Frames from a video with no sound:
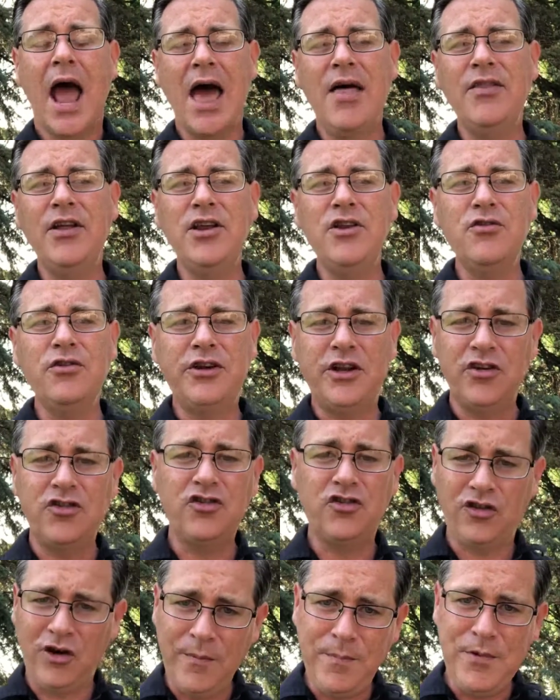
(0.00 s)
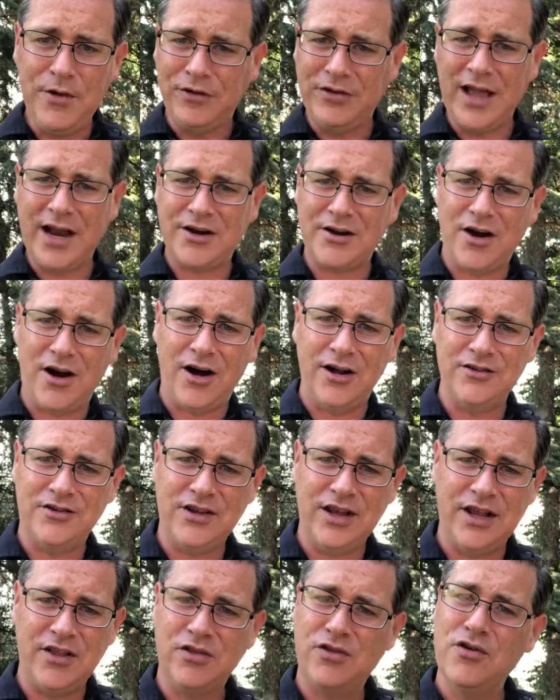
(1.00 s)
And then you distribute that
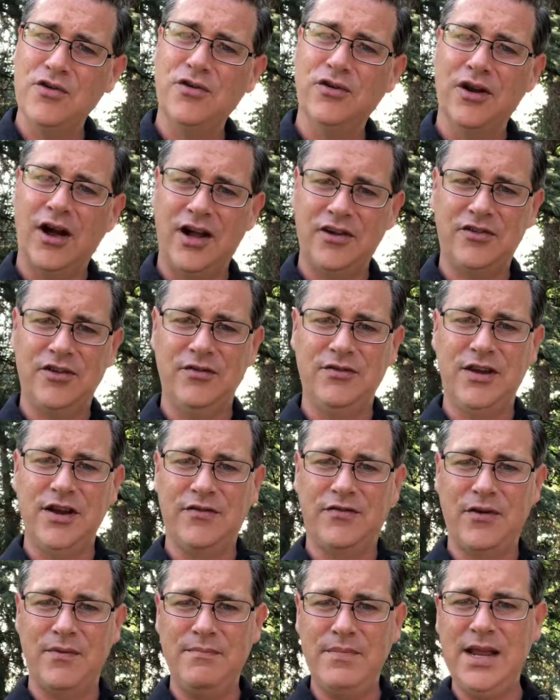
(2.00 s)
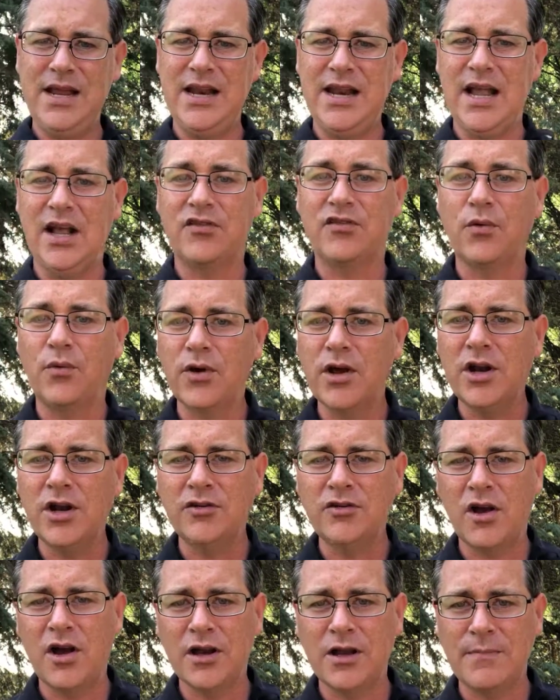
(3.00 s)
content through lots of different medias. And we're
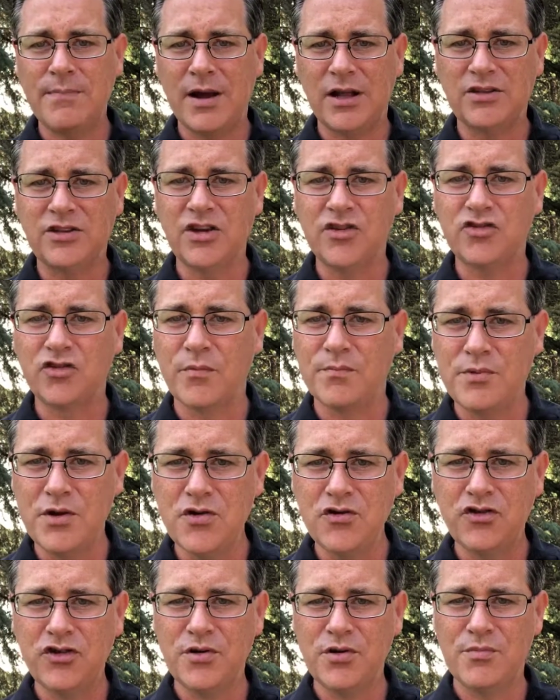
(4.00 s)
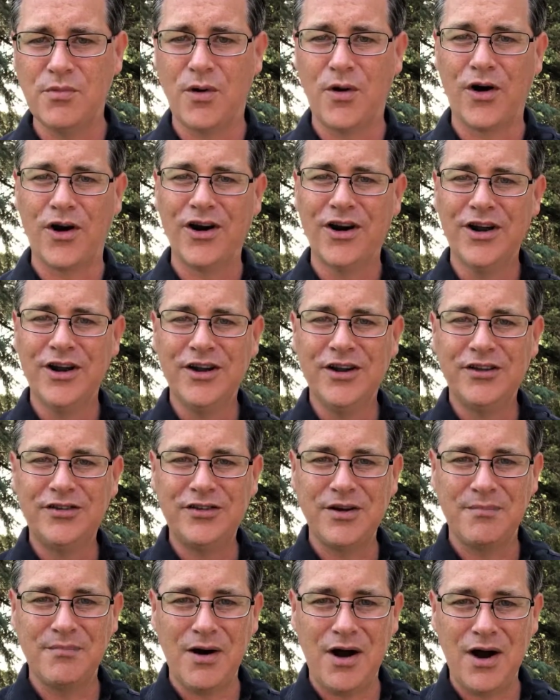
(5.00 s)
gonna talk about distribution more
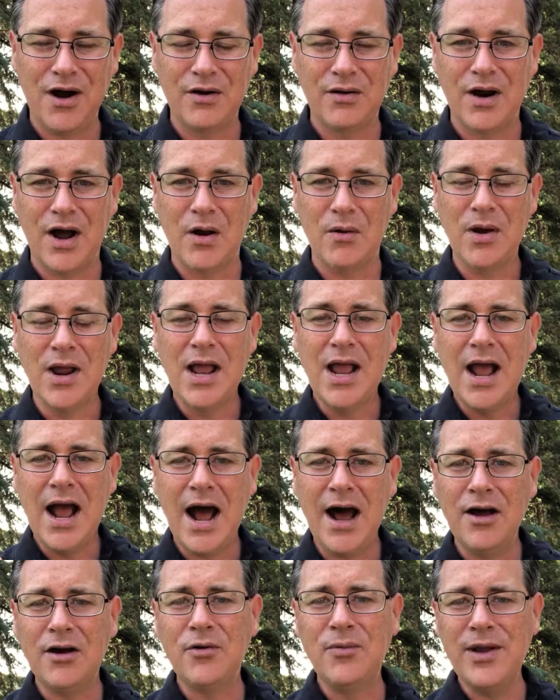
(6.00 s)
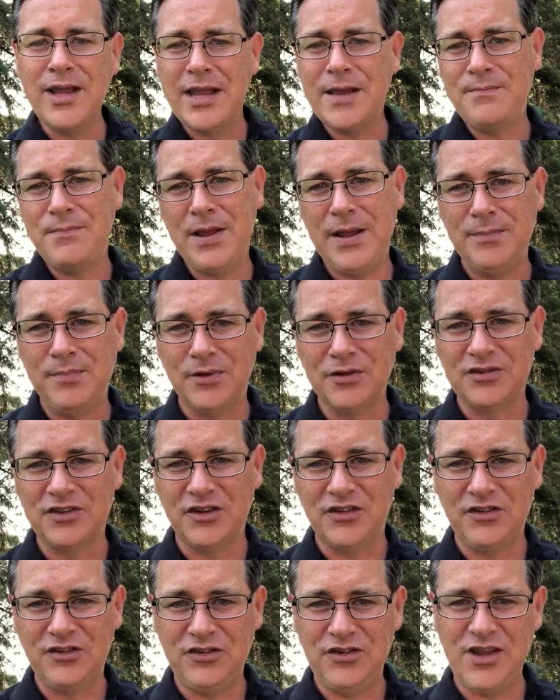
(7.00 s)
tomorrow. How do we get people
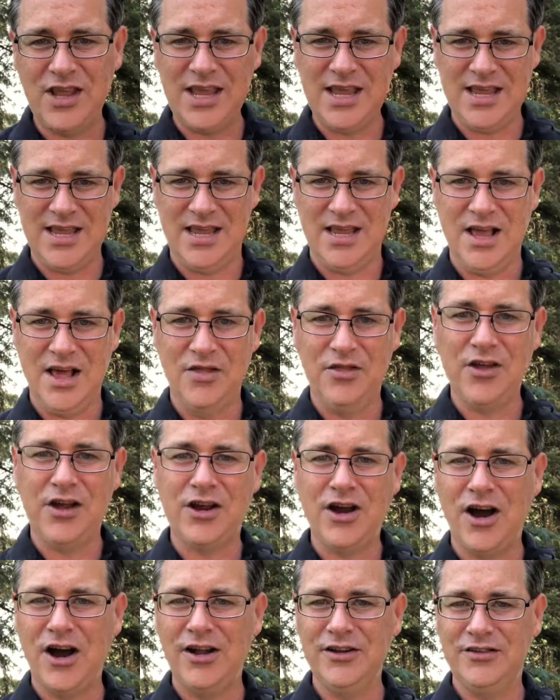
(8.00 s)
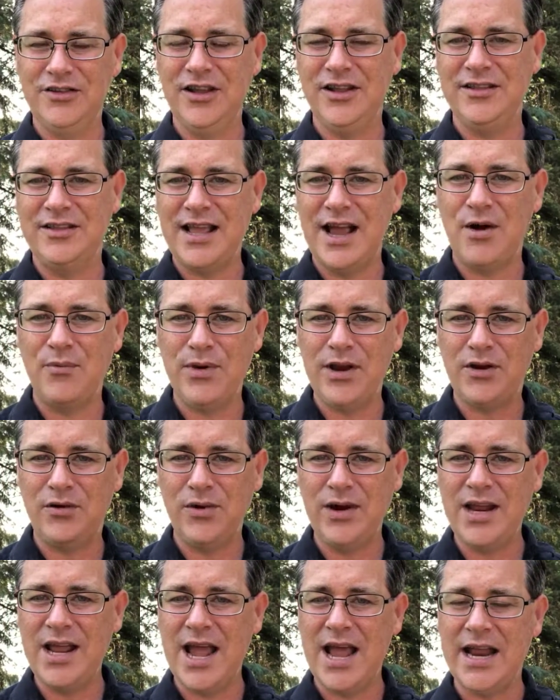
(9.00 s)
to see the content that we
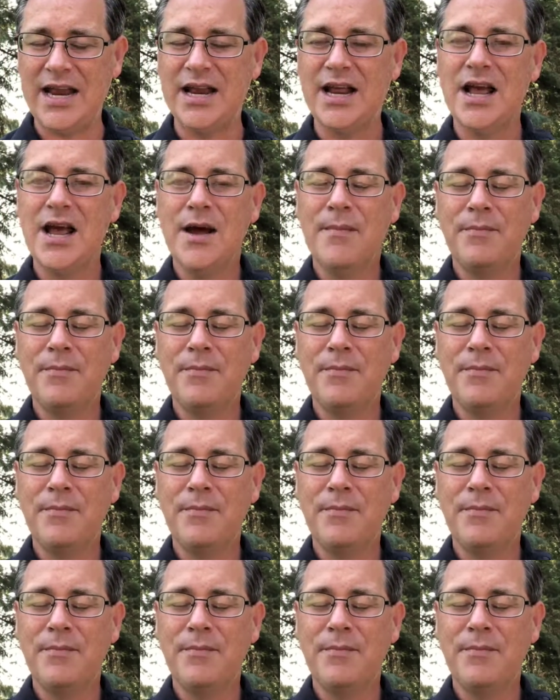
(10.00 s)
create.